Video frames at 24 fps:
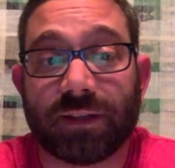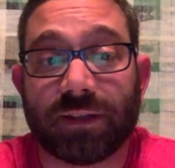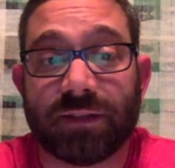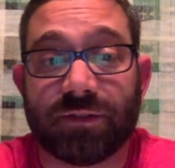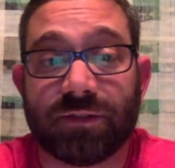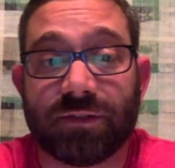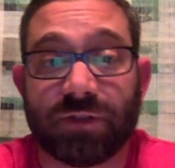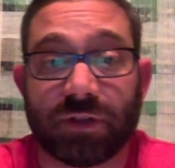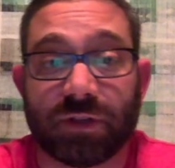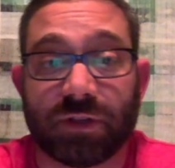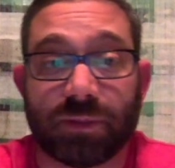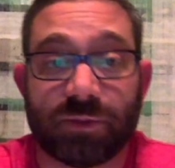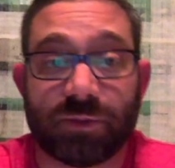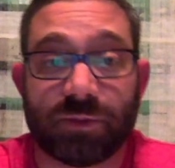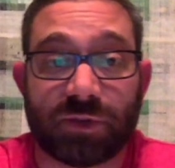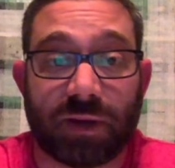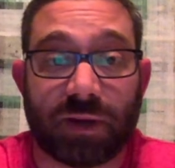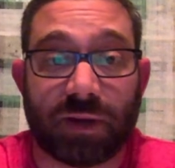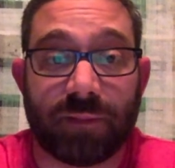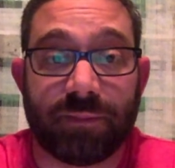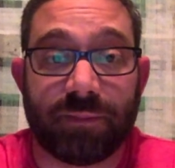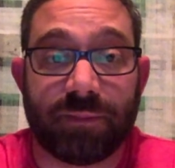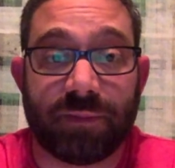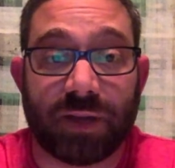
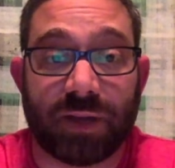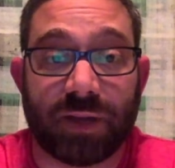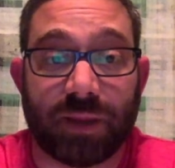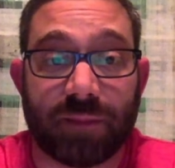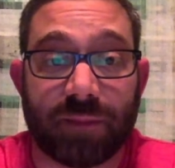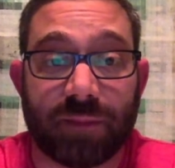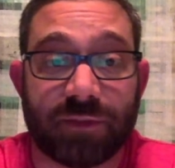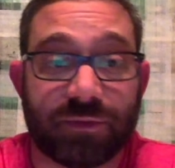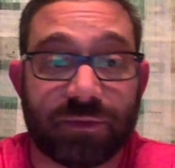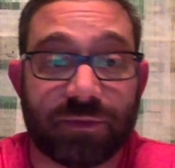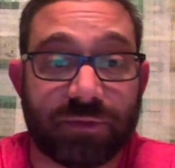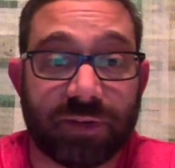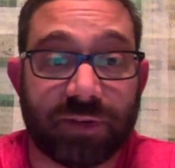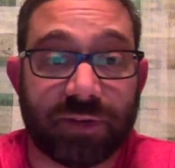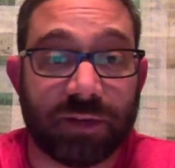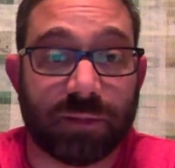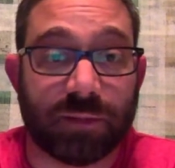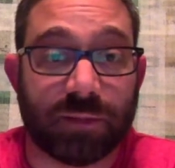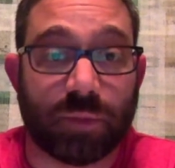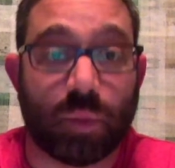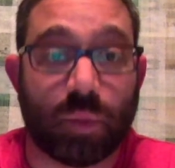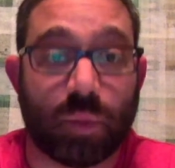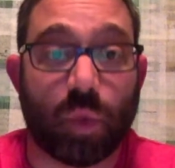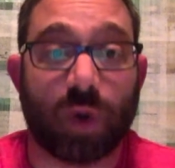circumscribe God's
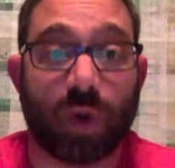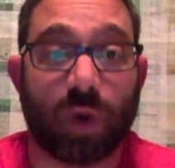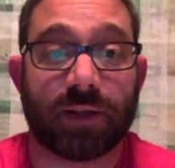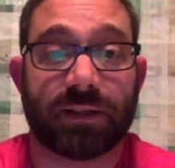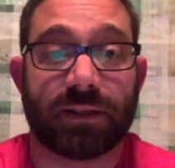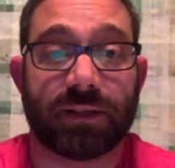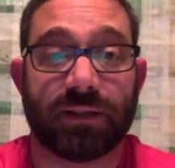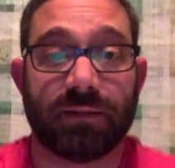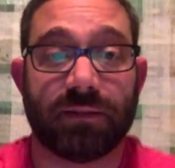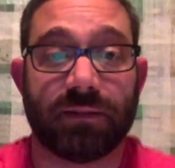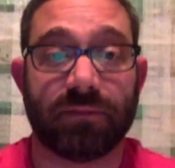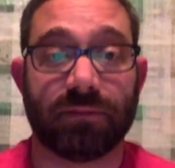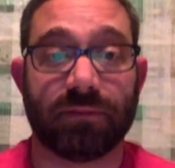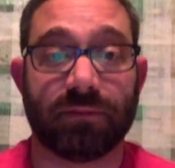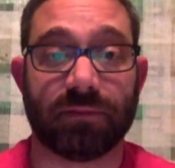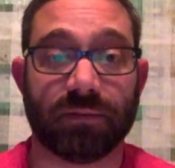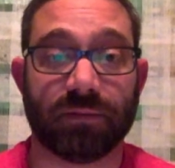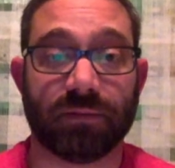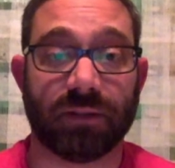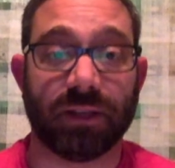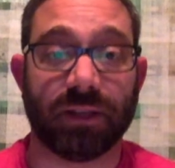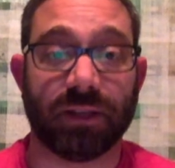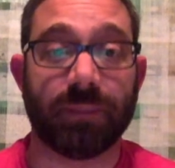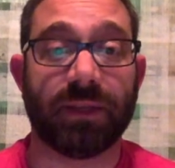freedom? What can
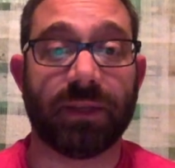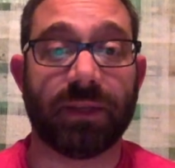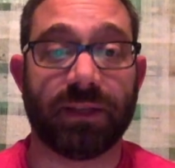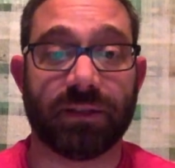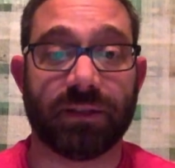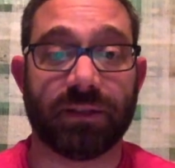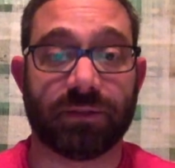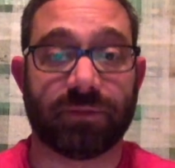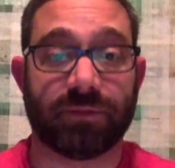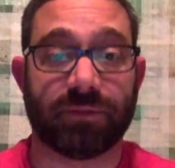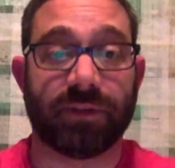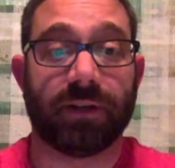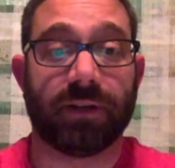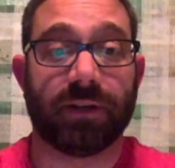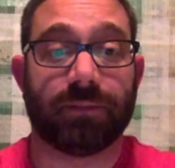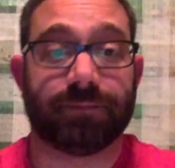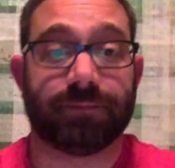limit his freedom?